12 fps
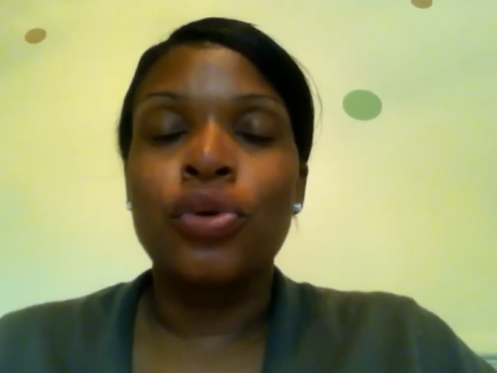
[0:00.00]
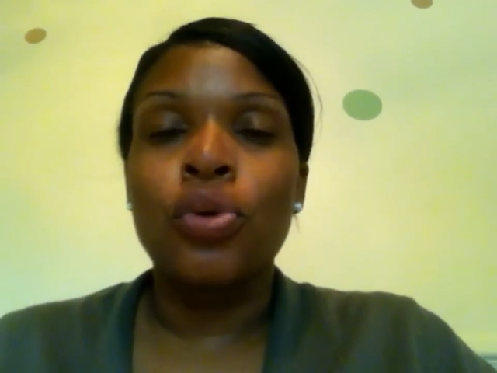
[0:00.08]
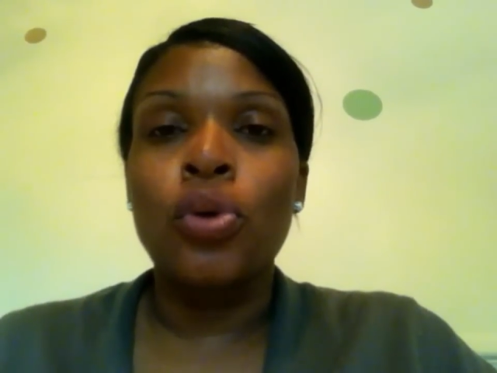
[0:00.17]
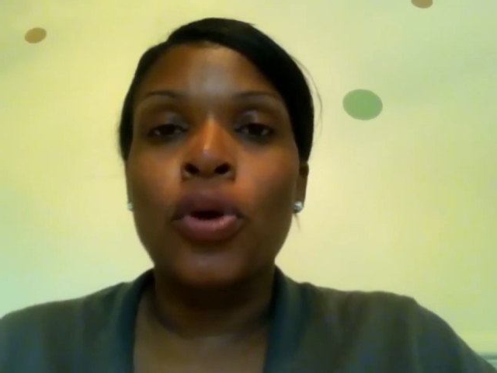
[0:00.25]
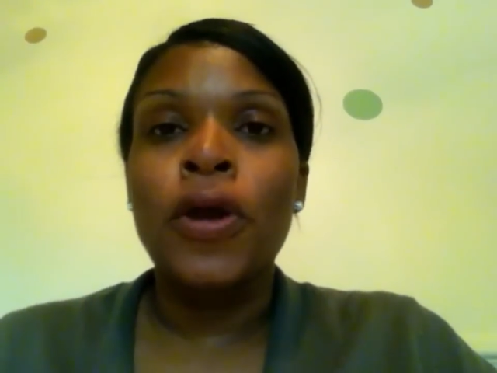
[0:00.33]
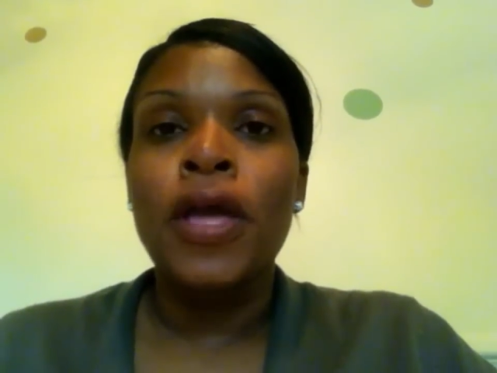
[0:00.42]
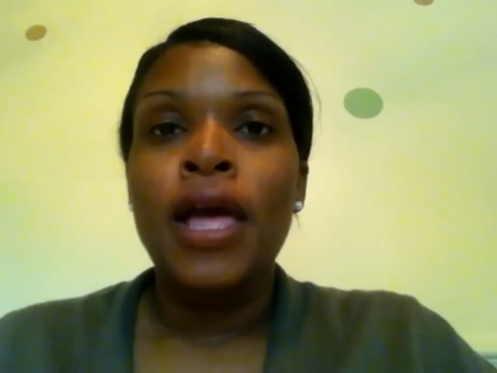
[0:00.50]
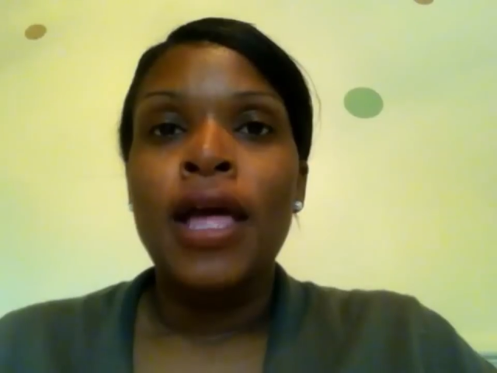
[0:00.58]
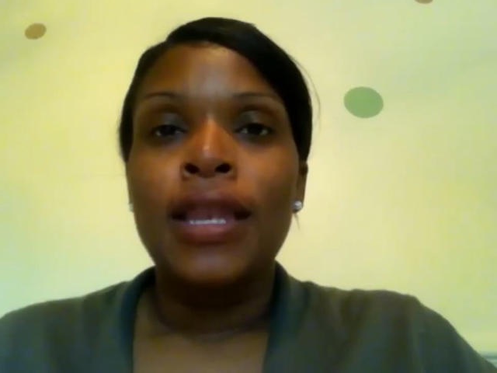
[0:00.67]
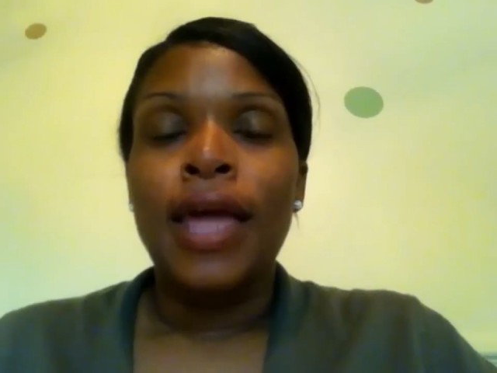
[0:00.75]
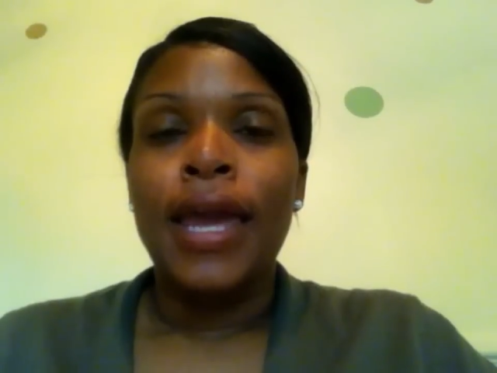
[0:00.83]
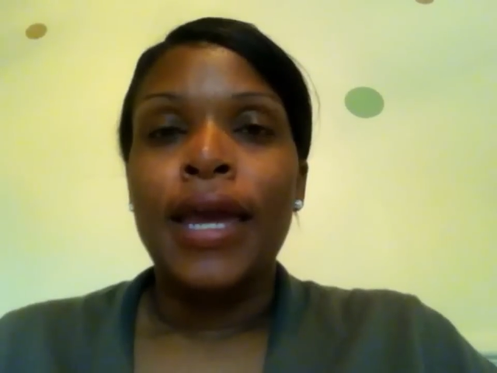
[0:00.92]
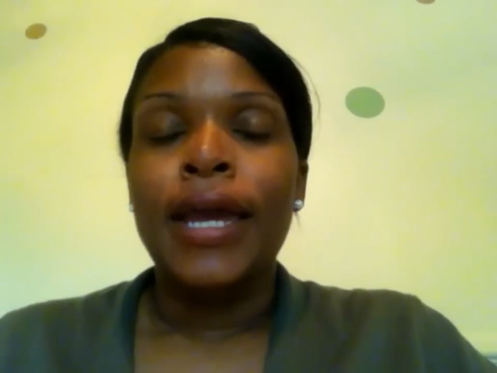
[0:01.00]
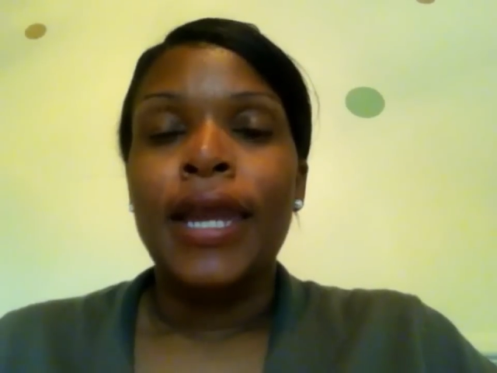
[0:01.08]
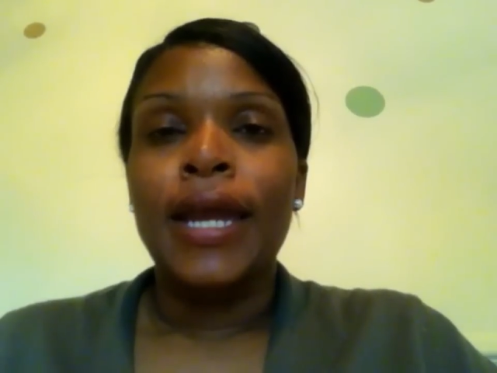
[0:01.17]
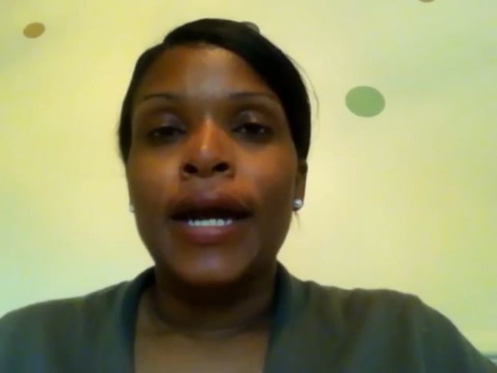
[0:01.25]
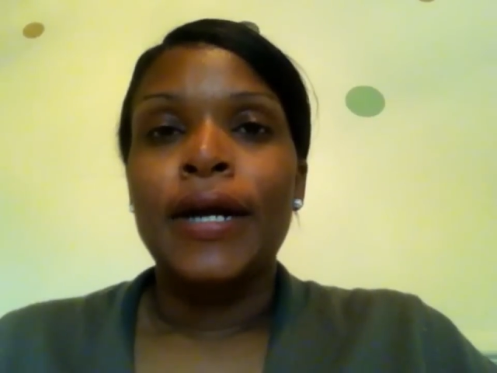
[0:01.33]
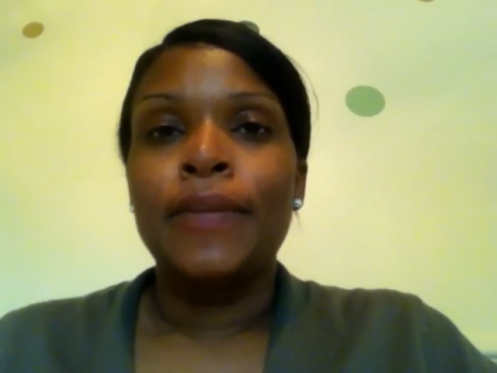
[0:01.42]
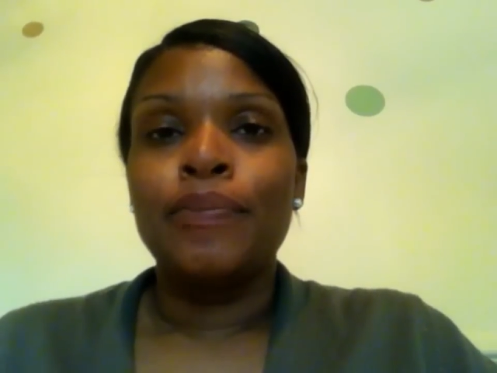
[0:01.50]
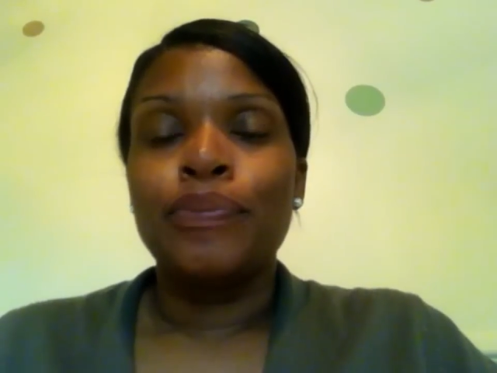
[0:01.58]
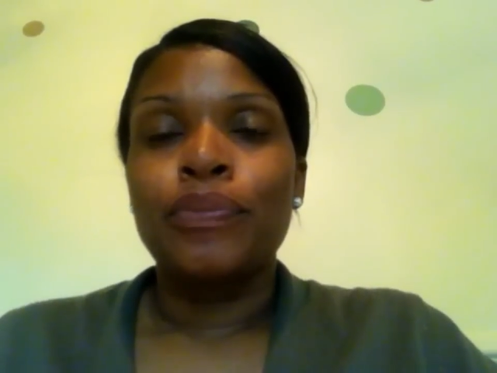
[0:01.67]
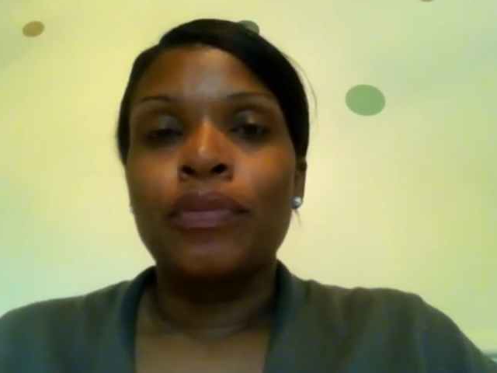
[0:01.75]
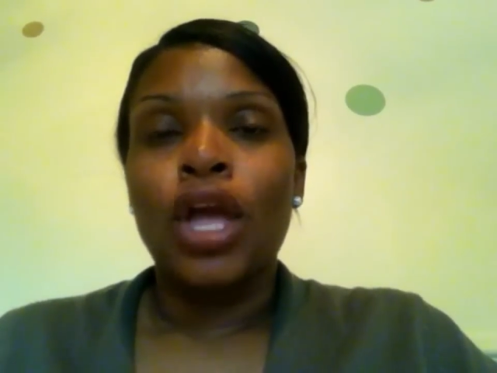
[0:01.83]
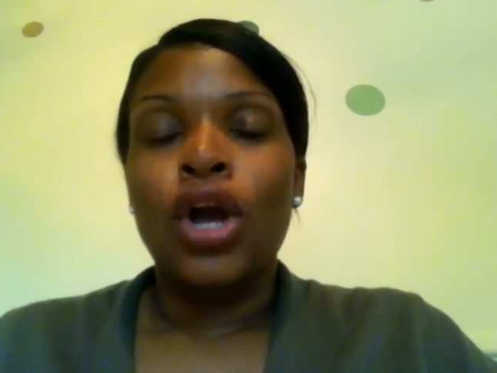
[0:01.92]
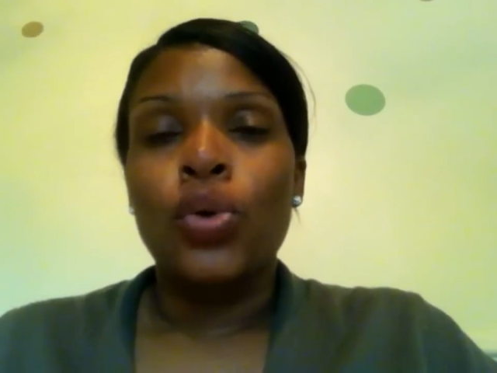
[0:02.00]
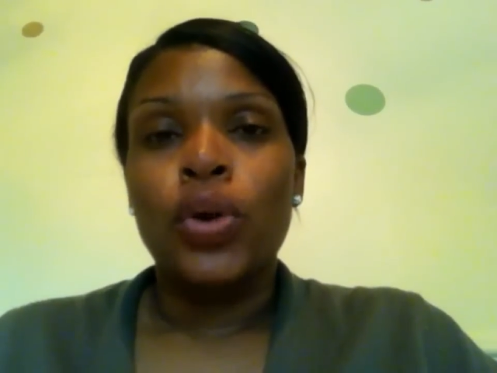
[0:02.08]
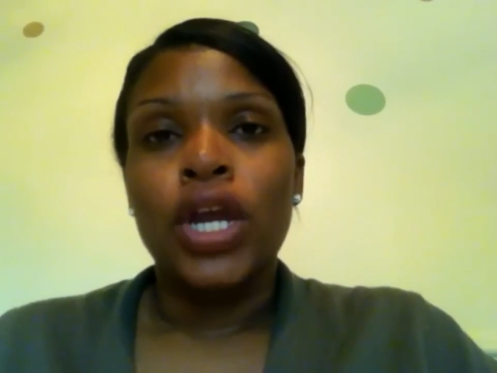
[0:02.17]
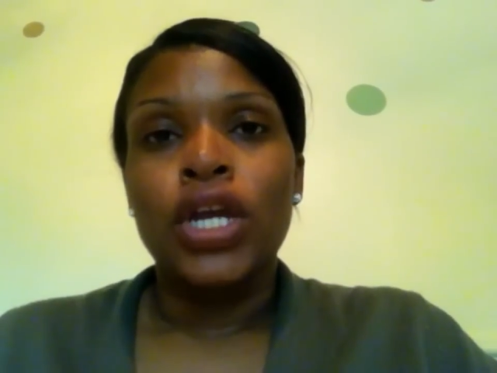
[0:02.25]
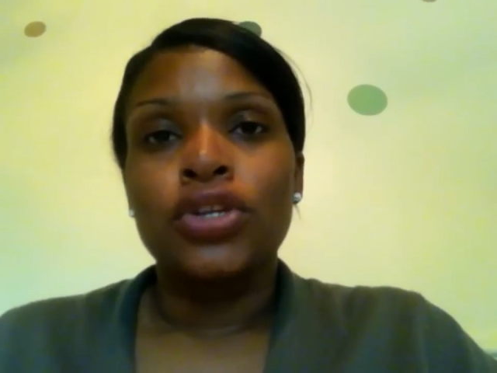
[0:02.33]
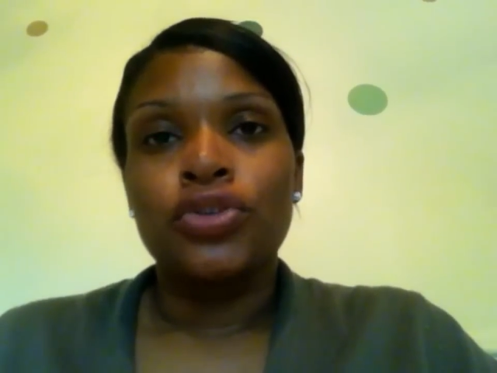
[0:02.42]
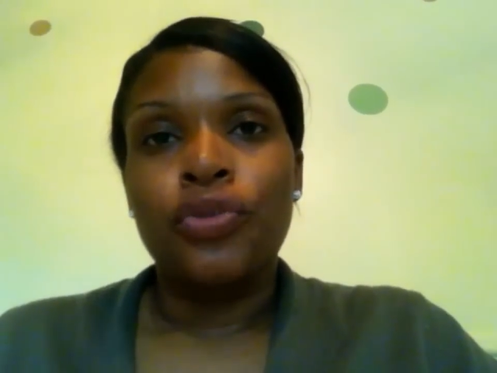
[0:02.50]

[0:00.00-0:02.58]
or like a quick